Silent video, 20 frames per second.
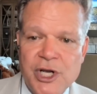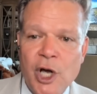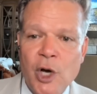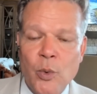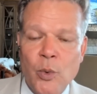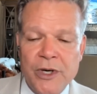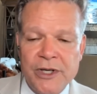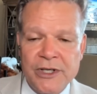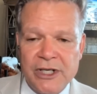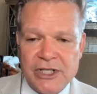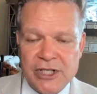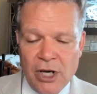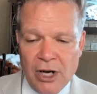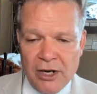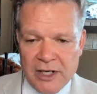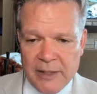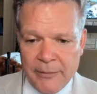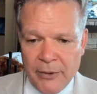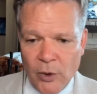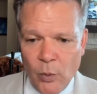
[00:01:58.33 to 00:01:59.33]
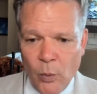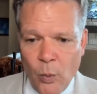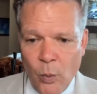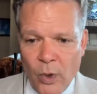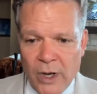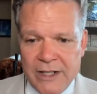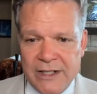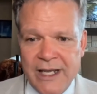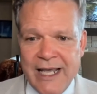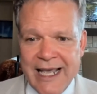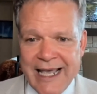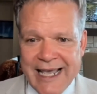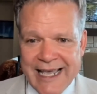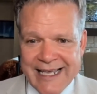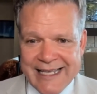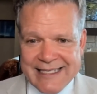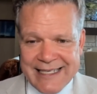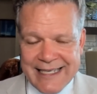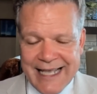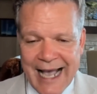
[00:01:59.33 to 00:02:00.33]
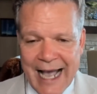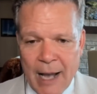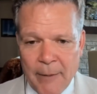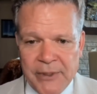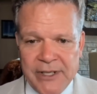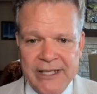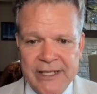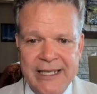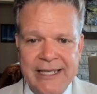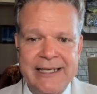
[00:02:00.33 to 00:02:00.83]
We're going to talk about what is happening,